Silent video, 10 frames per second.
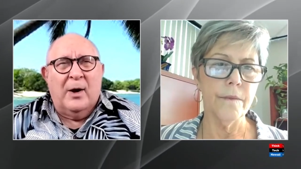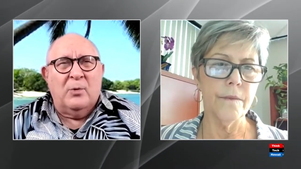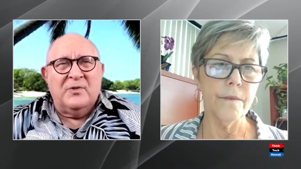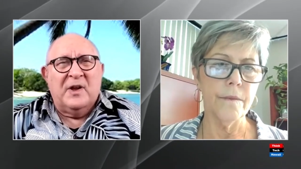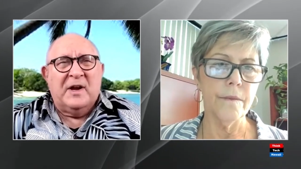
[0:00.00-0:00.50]
Speaker 1: how
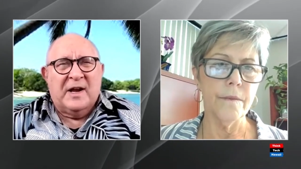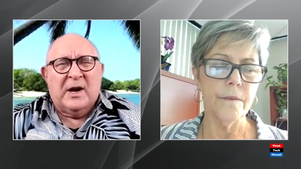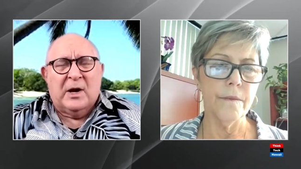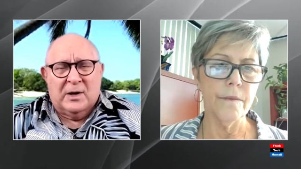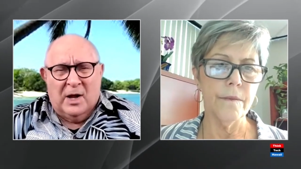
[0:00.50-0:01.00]
will they get
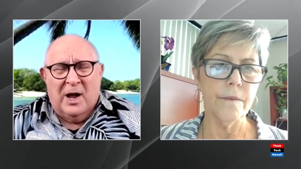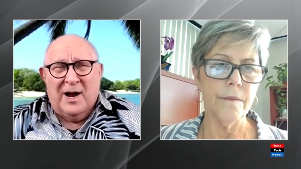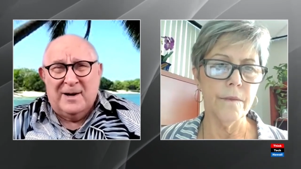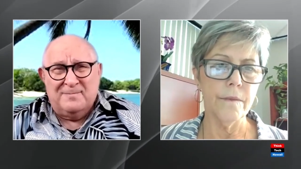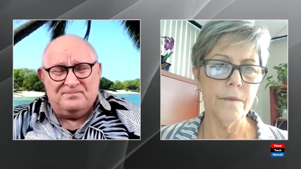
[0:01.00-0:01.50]

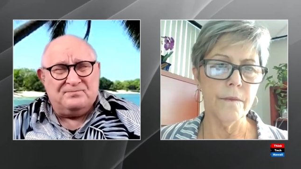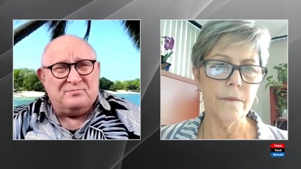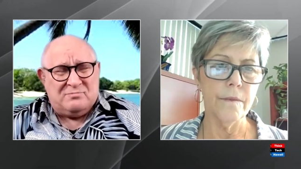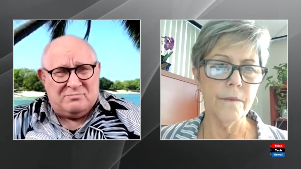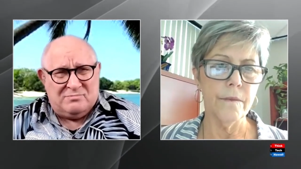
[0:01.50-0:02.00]
online
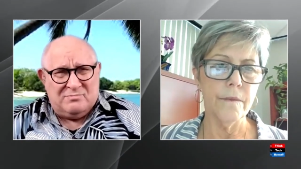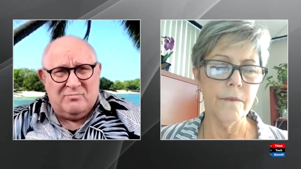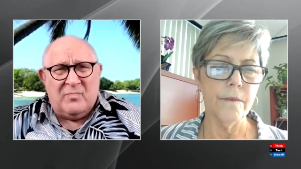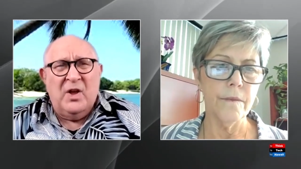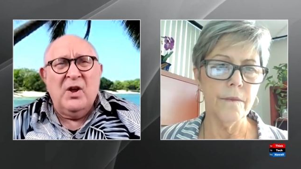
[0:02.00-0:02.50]

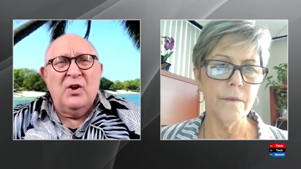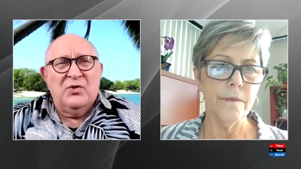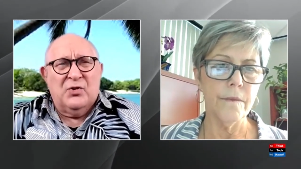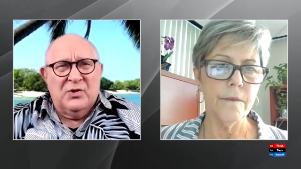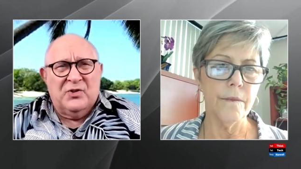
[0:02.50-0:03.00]

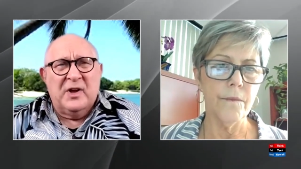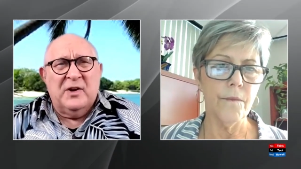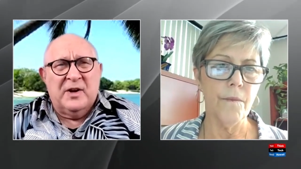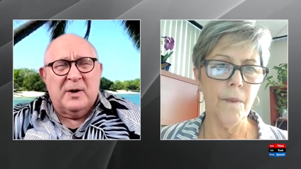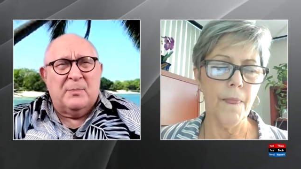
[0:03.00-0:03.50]
so that they can
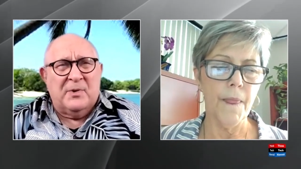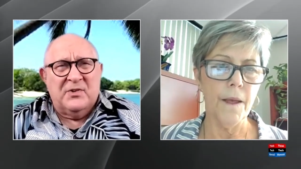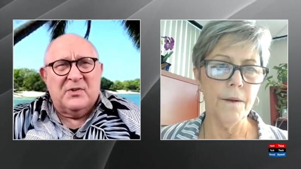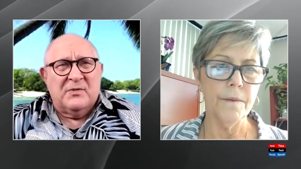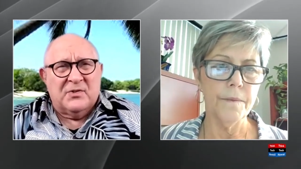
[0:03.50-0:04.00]
get a
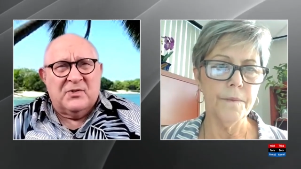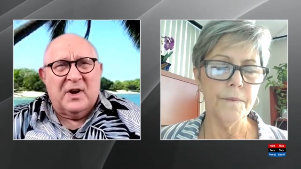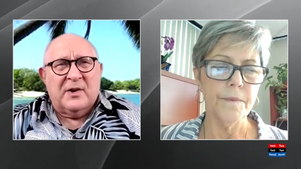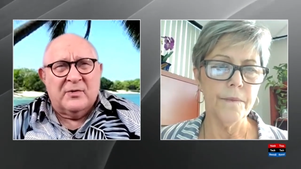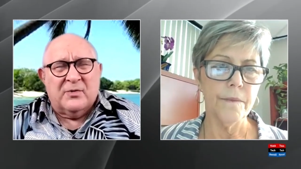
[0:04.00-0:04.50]
piece of the
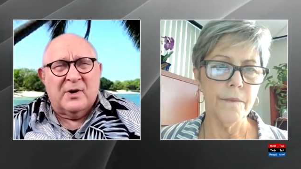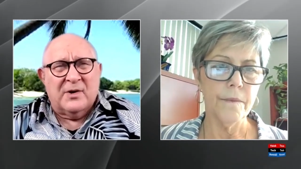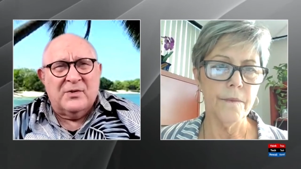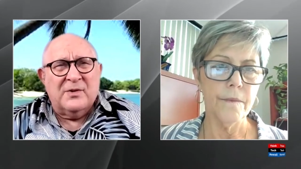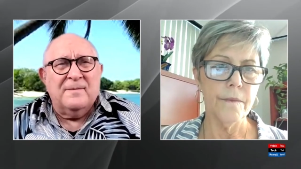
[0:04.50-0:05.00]
second
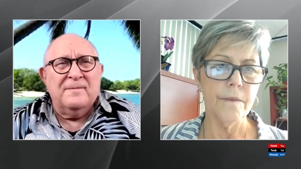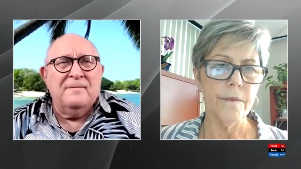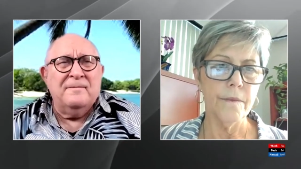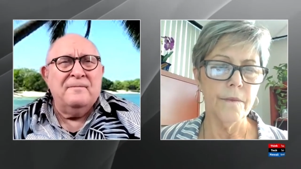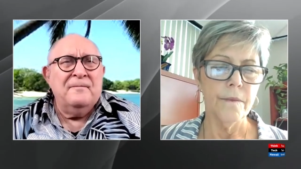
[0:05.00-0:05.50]
tranche?
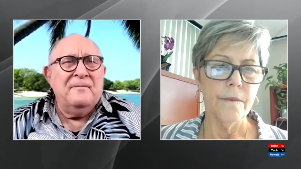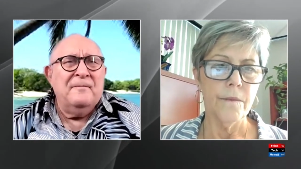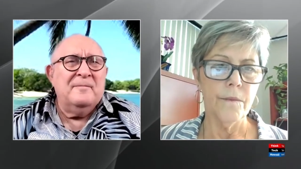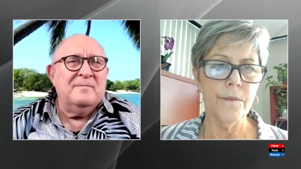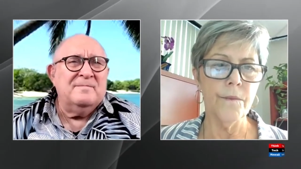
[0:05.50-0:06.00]

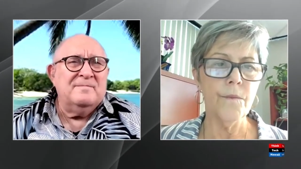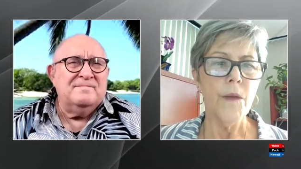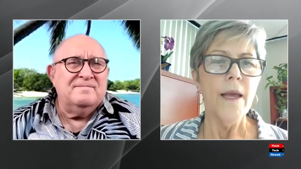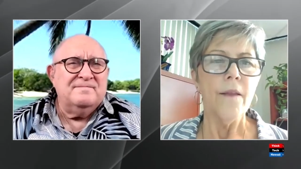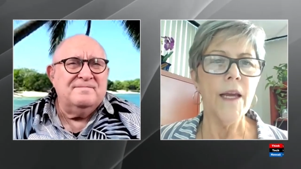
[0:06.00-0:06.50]
Speaker 2: Mm-hmm.
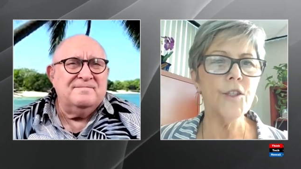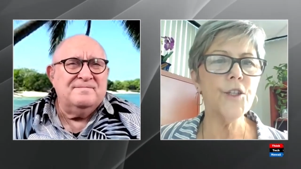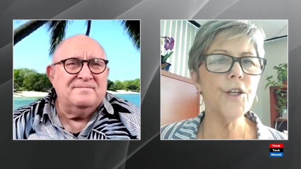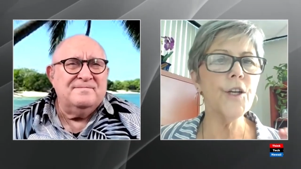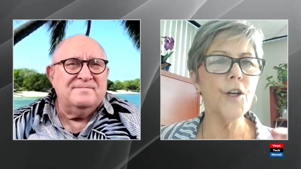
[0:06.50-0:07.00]
They
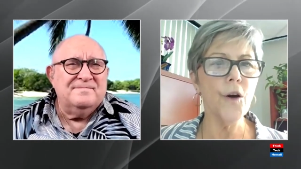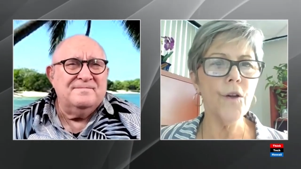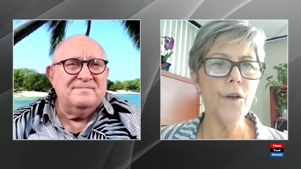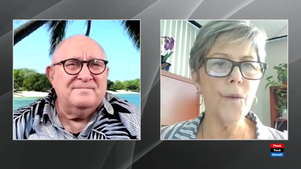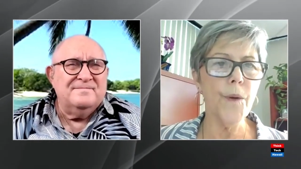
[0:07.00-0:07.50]
should
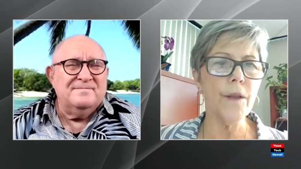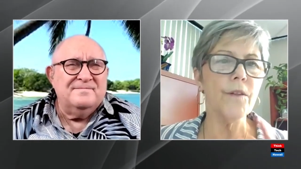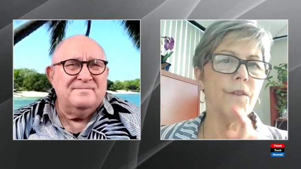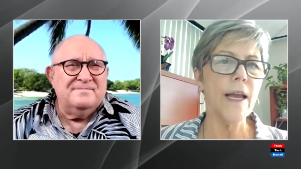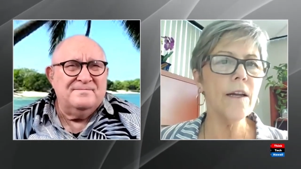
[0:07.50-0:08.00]
go to their
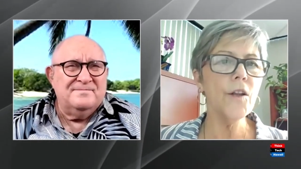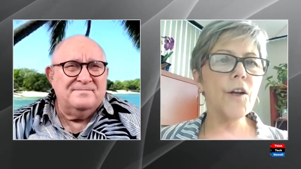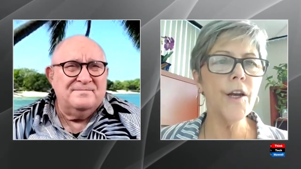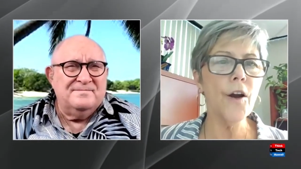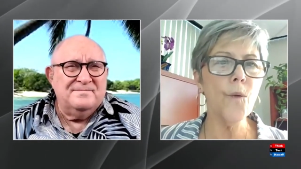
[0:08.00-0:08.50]
take a
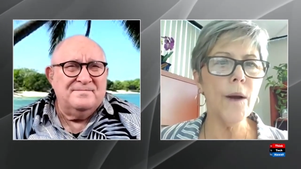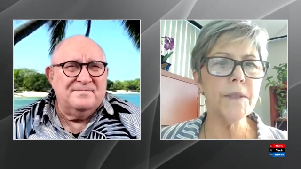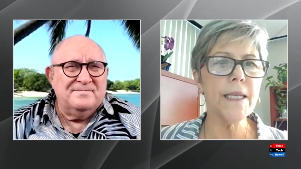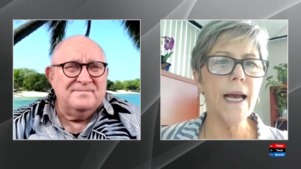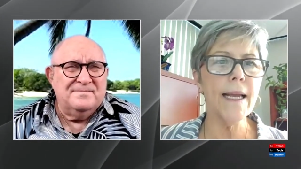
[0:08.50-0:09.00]
look on our
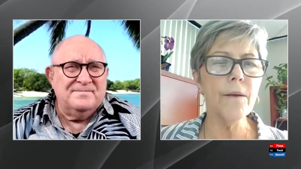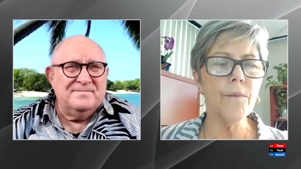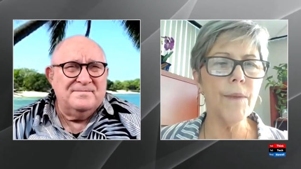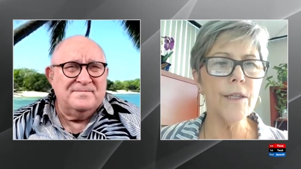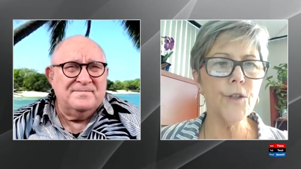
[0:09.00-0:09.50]
website.
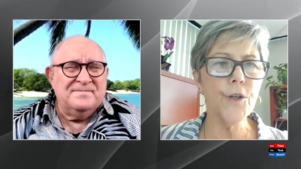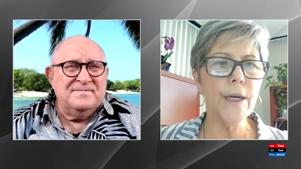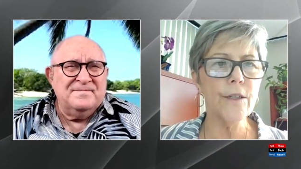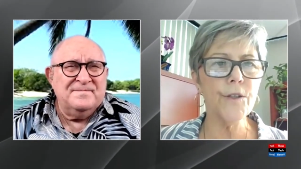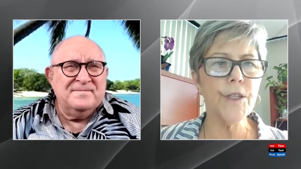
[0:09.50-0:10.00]
Make sure you
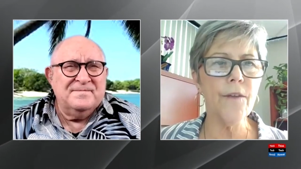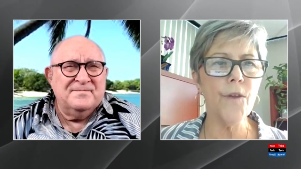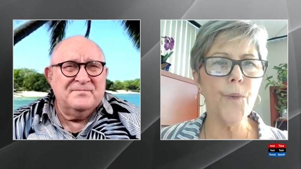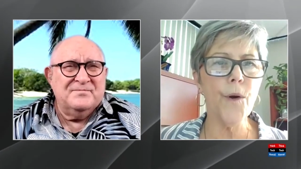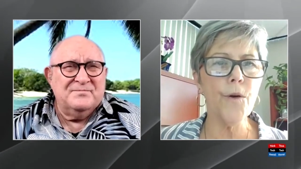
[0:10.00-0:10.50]

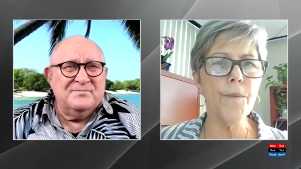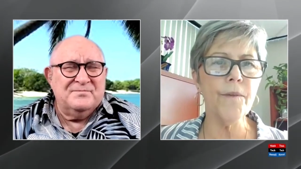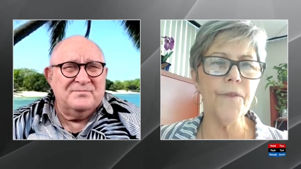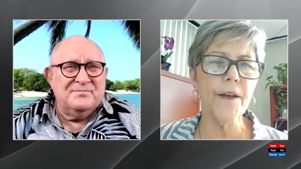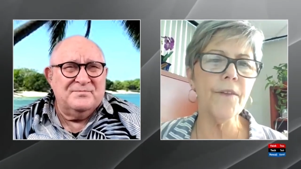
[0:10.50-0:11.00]
understand the program
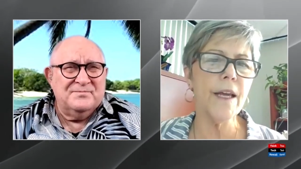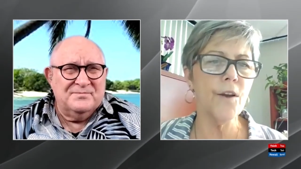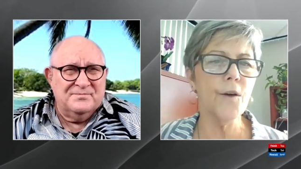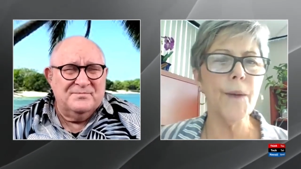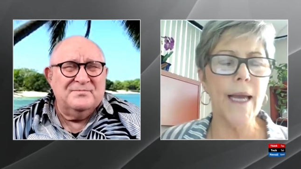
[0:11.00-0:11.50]
and feel
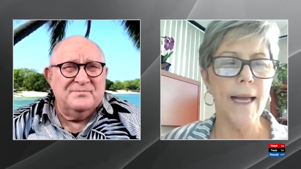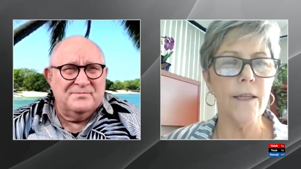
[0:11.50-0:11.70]
that you'll be